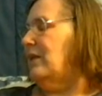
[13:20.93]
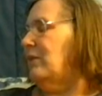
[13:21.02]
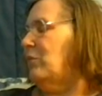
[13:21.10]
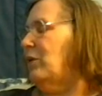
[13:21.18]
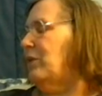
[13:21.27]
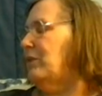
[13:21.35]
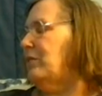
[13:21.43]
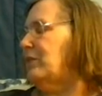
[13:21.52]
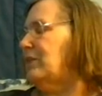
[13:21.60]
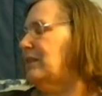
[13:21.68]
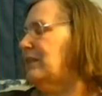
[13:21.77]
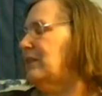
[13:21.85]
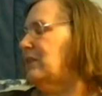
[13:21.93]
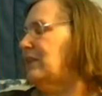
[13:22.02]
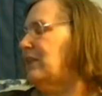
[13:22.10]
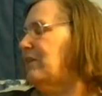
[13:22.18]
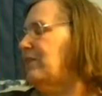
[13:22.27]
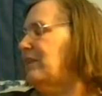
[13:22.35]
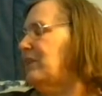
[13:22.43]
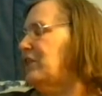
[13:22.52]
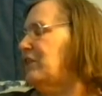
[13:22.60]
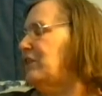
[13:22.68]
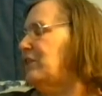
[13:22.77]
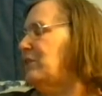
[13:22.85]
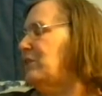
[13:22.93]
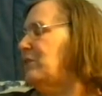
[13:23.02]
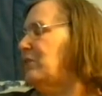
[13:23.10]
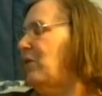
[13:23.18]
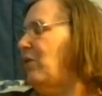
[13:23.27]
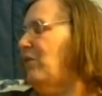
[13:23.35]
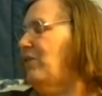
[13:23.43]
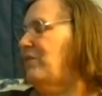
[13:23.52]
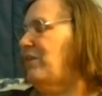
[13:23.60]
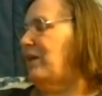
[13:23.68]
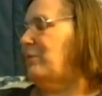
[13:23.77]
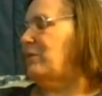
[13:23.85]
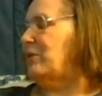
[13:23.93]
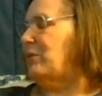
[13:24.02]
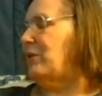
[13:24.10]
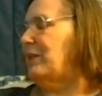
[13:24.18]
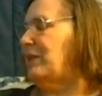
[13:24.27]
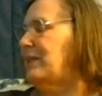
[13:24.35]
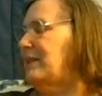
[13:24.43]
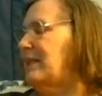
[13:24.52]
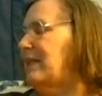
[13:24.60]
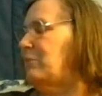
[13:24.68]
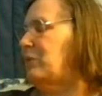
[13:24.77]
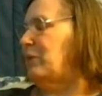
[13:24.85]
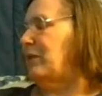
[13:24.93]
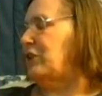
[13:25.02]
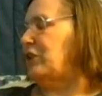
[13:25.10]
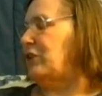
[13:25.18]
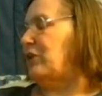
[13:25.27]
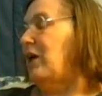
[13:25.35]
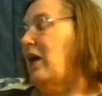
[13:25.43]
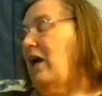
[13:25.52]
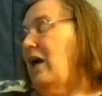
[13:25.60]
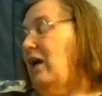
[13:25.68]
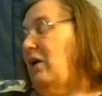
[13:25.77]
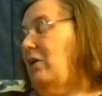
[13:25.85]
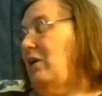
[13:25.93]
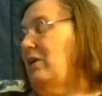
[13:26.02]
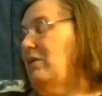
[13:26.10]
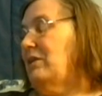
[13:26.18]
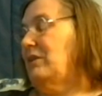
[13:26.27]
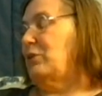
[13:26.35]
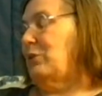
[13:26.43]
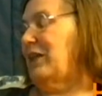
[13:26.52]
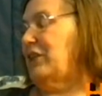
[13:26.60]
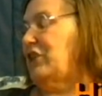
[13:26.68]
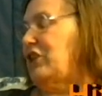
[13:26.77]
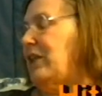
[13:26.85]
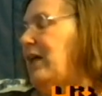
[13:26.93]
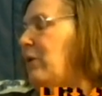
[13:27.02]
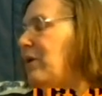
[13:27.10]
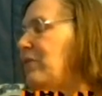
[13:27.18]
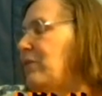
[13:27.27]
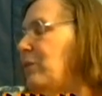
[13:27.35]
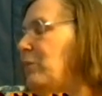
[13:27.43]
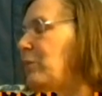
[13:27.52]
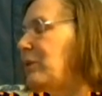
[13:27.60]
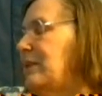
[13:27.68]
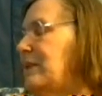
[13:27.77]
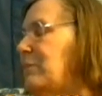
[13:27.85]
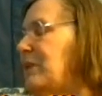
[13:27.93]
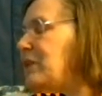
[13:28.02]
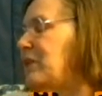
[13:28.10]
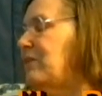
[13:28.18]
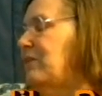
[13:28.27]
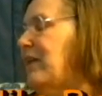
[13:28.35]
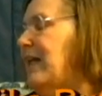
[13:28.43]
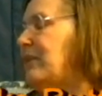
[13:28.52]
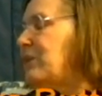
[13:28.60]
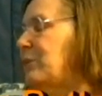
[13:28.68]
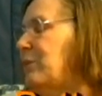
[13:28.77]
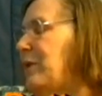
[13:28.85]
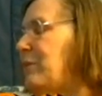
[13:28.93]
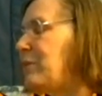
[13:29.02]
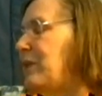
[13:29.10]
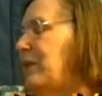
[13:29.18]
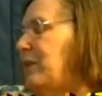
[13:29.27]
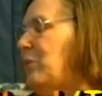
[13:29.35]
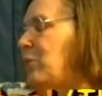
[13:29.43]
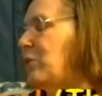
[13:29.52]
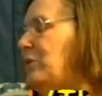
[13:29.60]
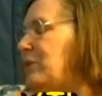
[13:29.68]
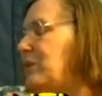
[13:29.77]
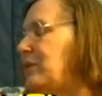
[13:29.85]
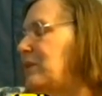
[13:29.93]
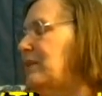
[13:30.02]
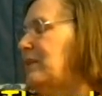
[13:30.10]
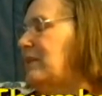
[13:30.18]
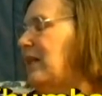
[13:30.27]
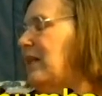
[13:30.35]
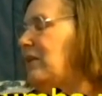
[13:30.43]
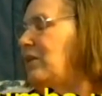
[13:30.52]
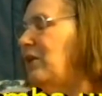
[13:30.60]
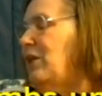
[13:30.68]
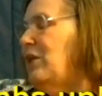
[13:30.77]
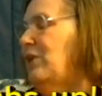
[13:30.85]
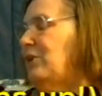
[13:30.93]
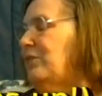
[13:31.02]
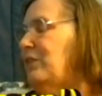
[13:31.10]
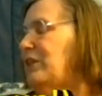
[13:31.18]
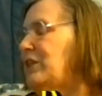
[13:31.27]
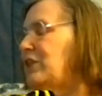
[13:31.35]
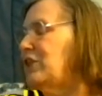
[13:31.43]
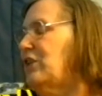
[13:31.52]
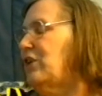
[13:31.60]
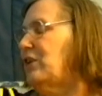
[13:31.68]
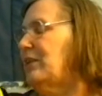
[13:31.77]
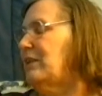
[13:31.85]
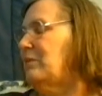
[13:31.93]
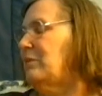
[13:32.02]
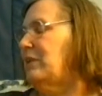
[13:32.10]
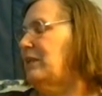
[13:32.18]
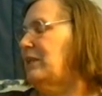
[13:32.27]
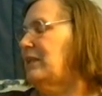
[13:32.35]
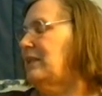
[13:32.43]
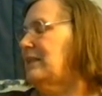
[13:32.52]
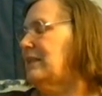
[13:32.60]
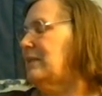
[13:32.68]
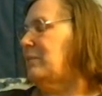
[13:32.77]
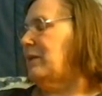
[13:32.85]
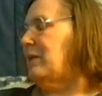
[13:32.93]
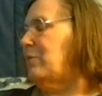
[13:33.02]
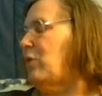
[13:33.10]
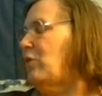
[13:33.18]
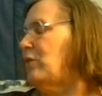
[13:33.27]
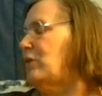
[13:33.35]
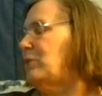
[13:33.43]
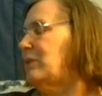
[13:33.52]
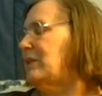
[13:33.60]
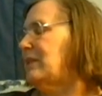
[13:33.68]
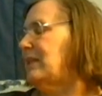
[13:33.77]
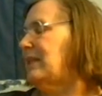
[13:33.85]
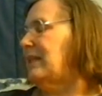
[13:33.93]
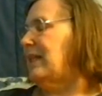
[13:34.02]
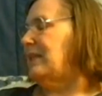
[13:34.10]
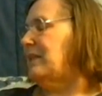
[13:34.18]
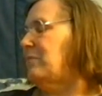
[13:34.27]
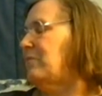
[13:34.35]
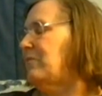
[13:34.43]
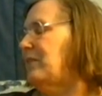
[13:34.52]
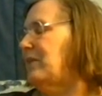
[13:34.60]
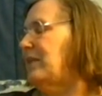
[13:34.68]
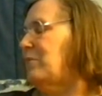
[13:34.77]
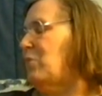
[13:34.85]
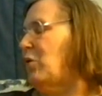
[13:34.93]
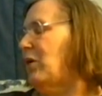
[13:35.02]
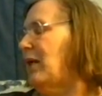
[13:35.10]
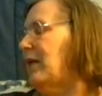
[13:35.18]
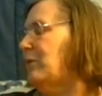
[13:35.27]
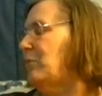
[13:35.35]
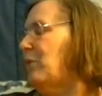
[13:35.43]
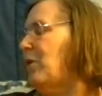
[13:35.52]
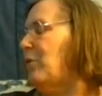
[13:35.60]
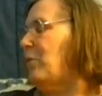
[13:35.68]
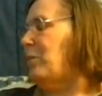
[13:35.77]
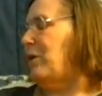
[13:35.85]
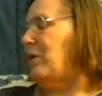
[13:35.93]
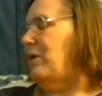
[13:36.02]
wonderful stitch definition due to all the fibers going in the same direction. However, when spinning flax or Rami in a worsted style, your finished yarn can easily become over-twisted and end up feeling more like rope.